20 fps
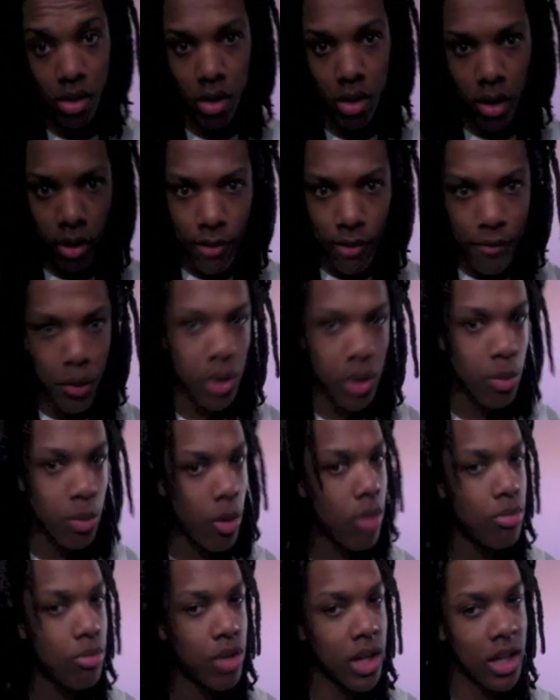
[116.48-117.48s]
The fourth wall
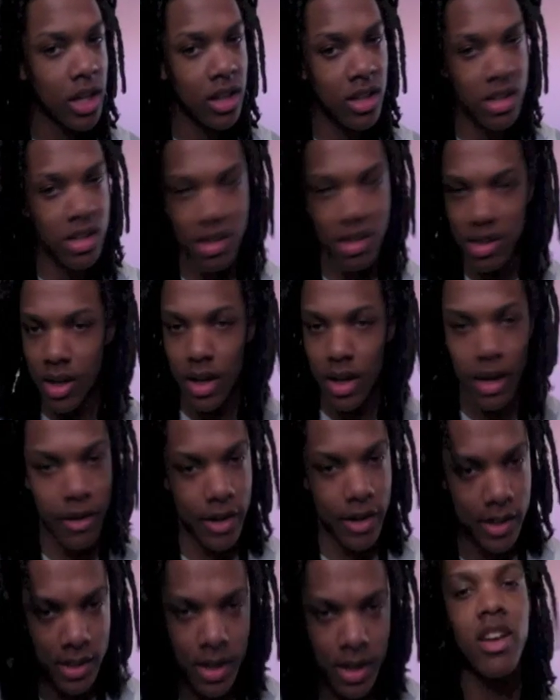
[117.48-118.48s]
break in this is hilarious.